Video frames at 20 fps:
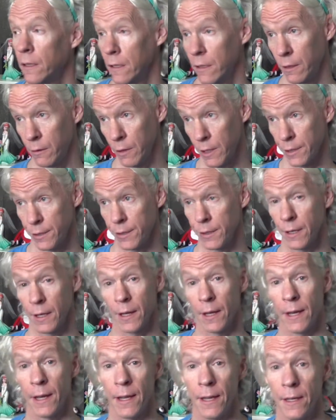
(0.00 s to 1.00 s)
The question
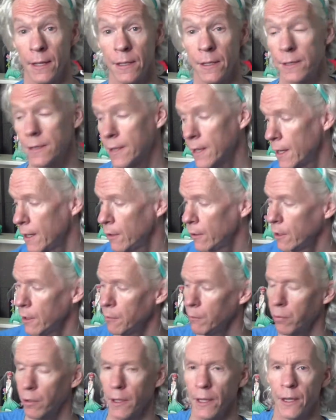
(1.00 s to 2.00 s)
today is, how
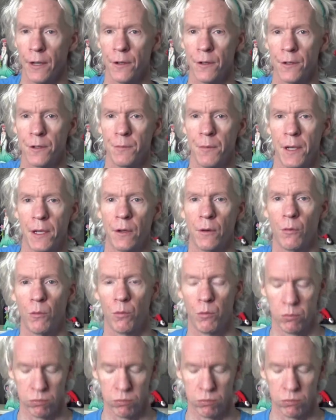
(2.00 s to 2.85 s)
can players make a